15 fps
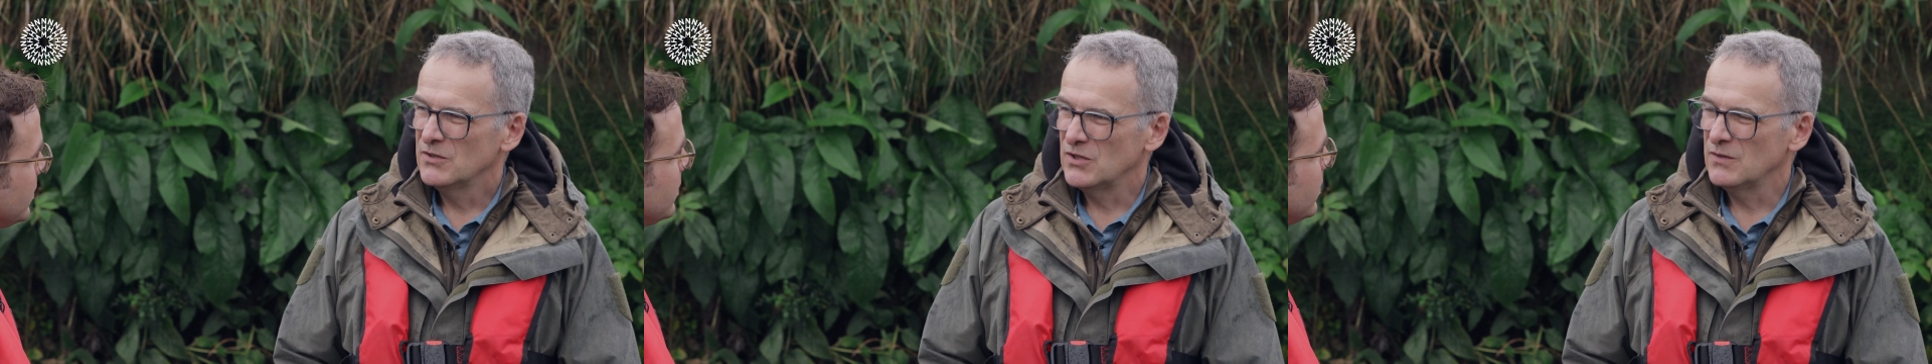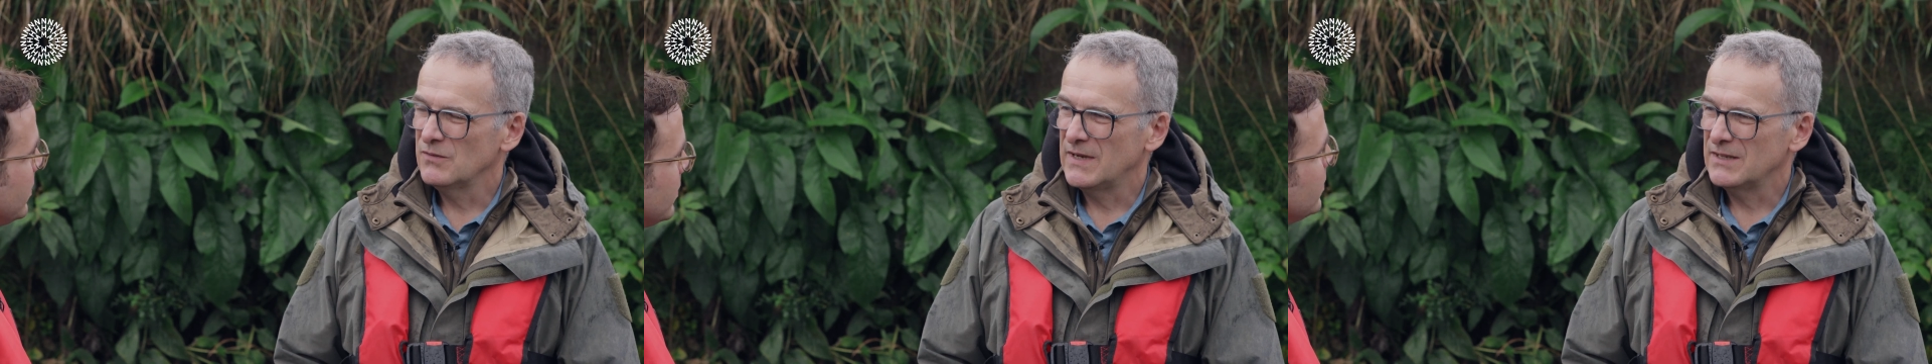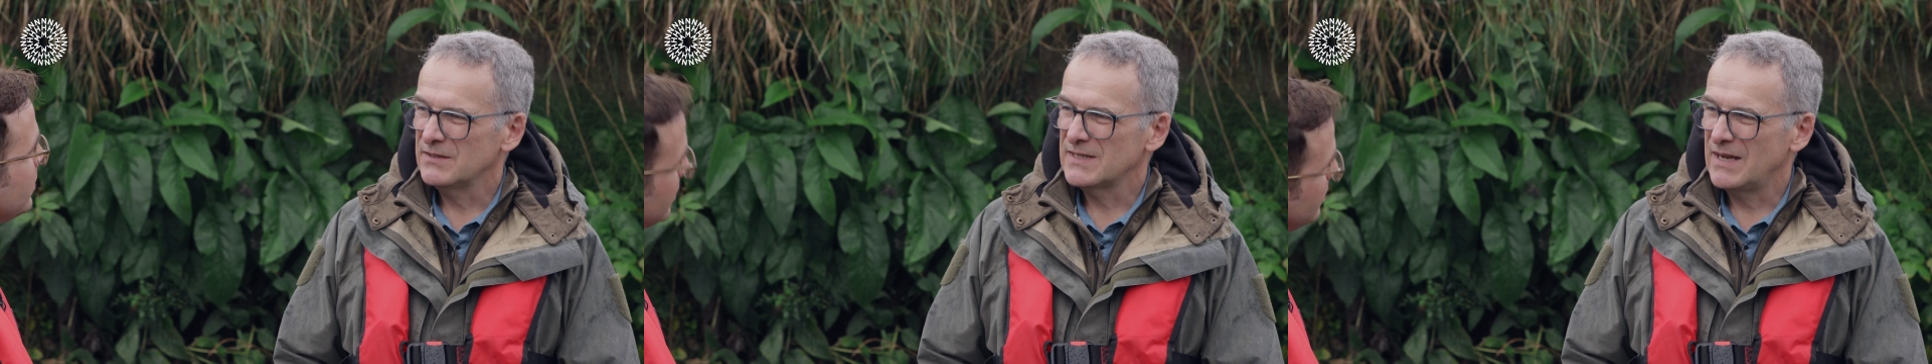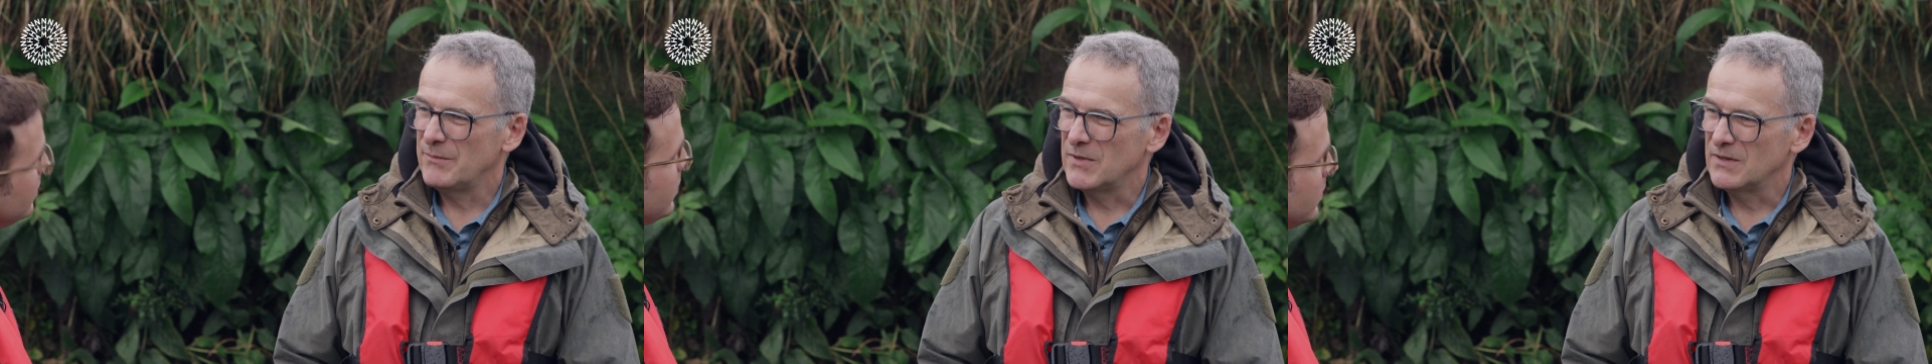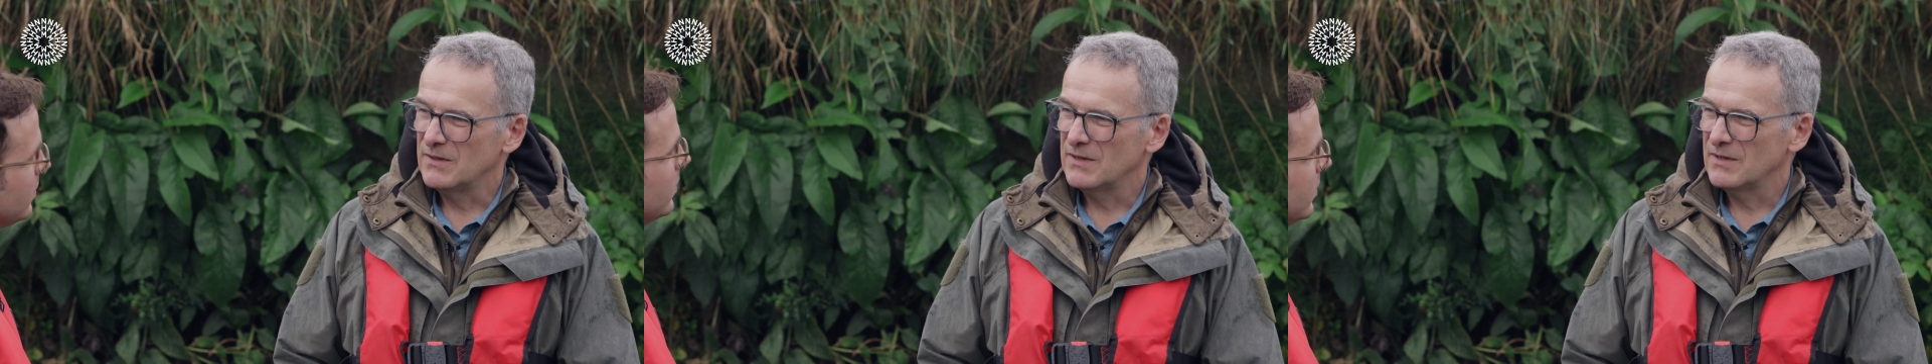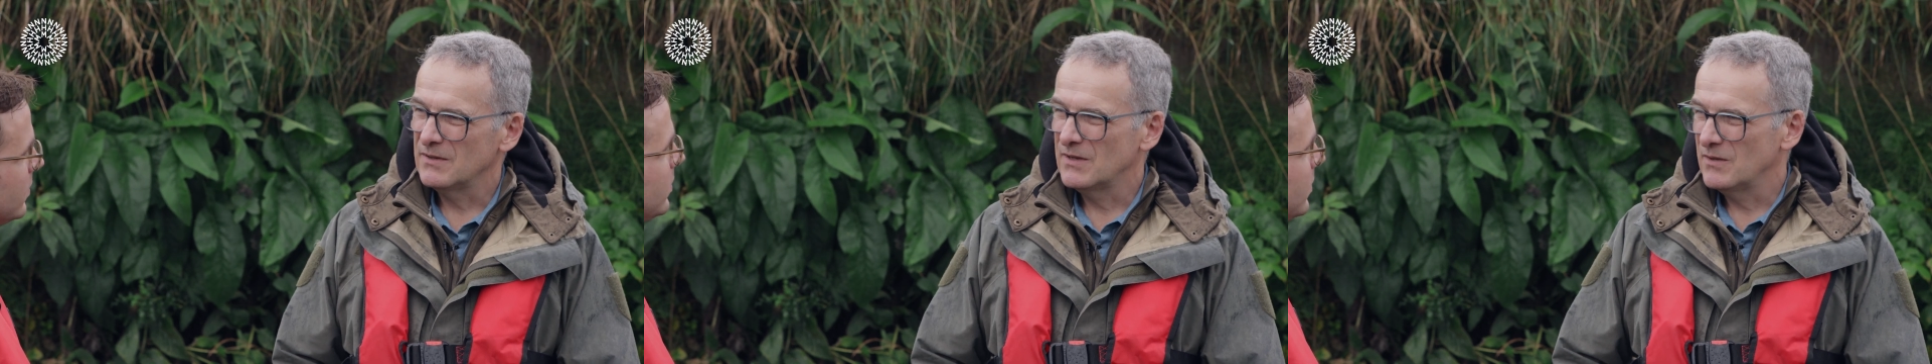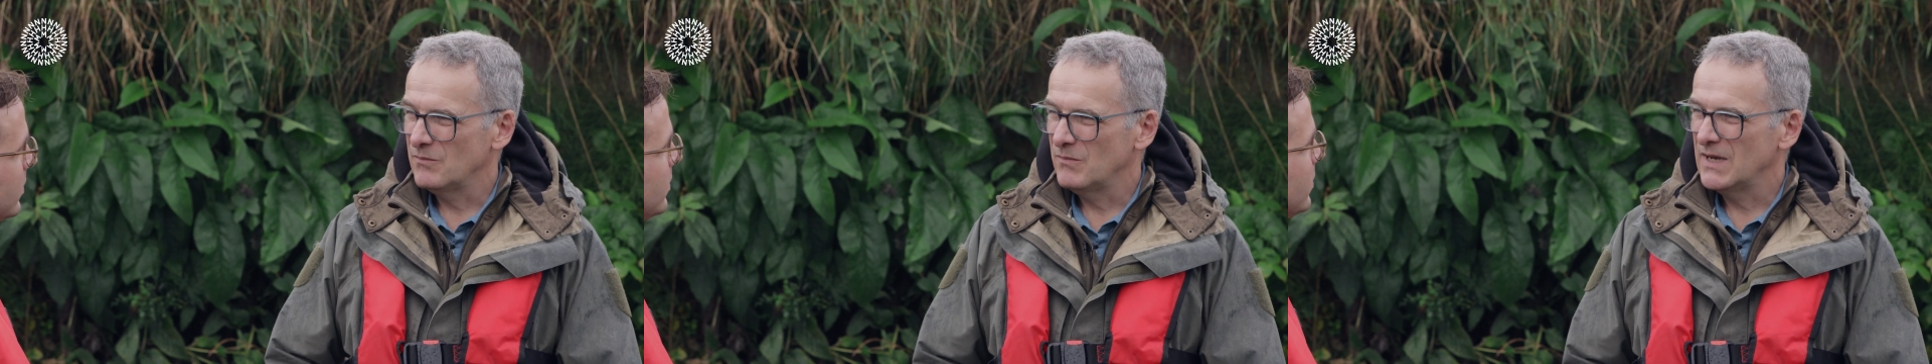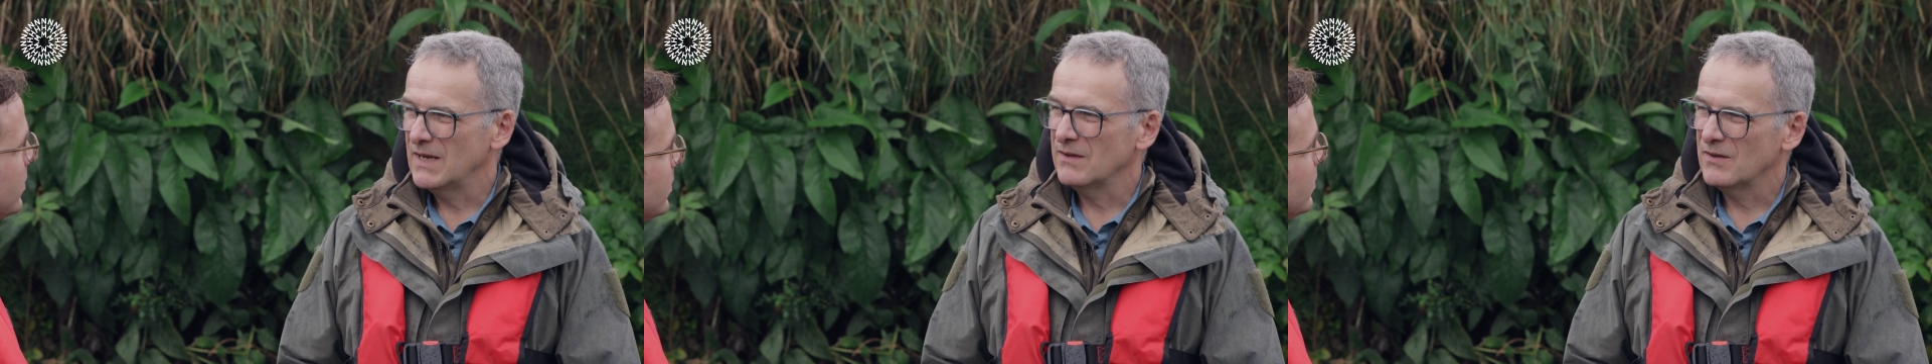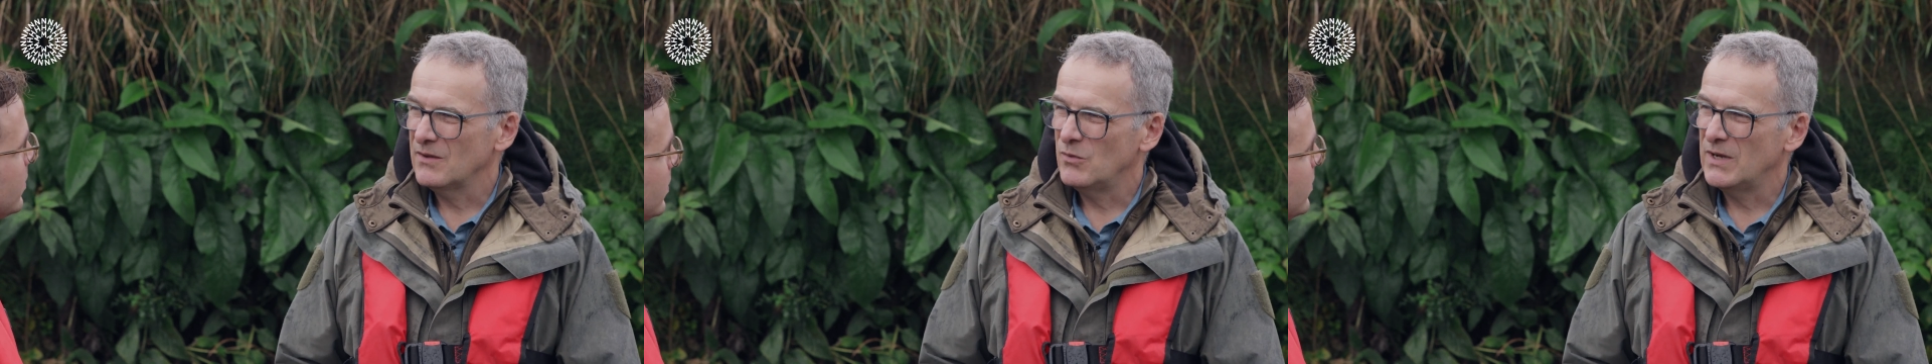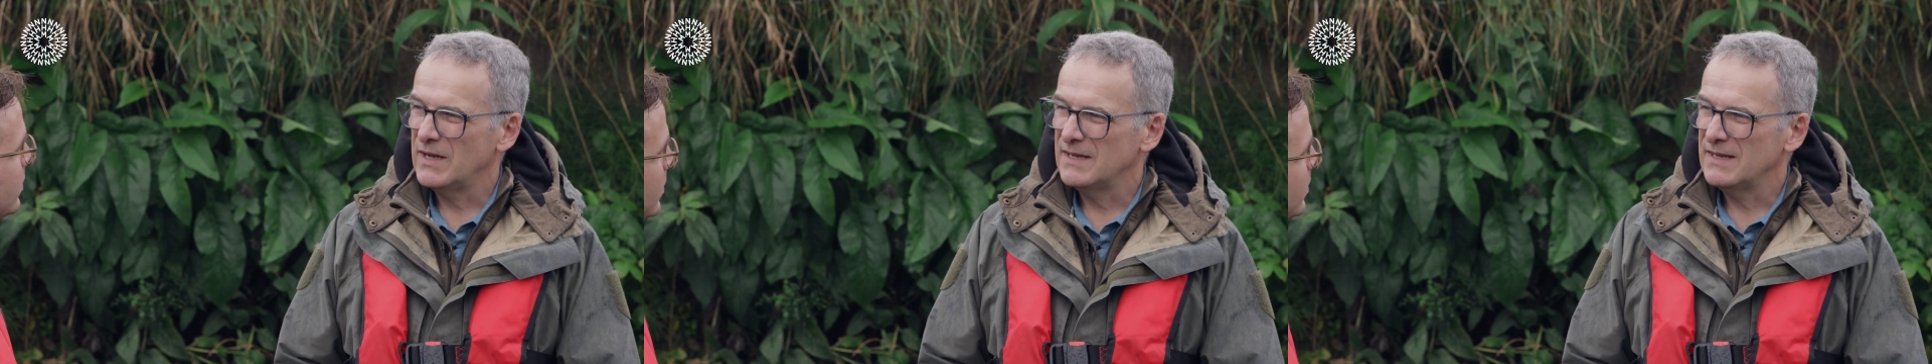juvenile salmon that make
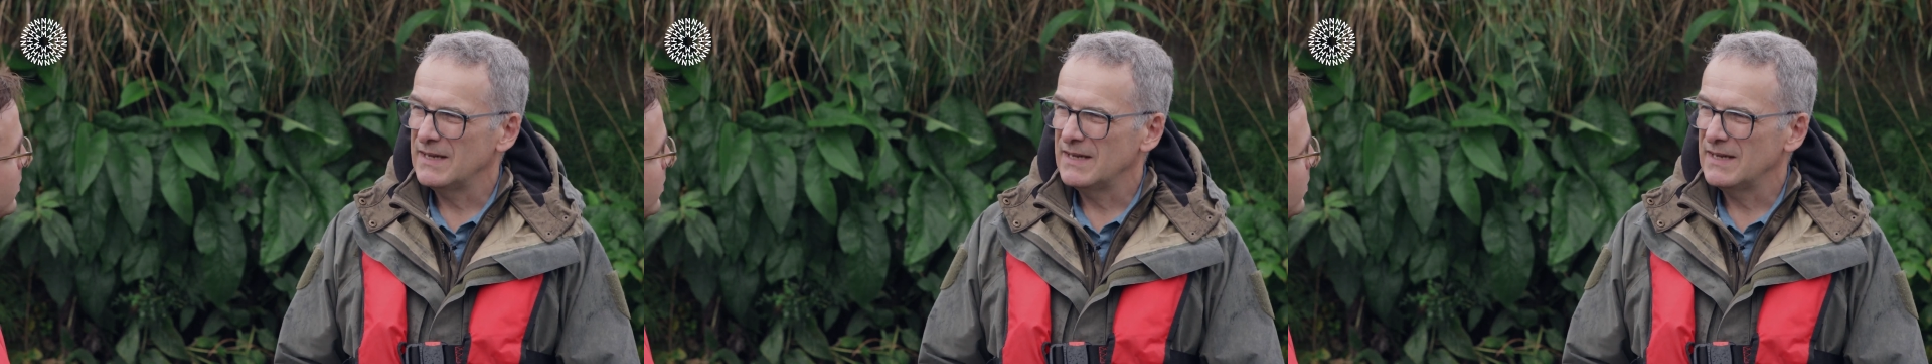their way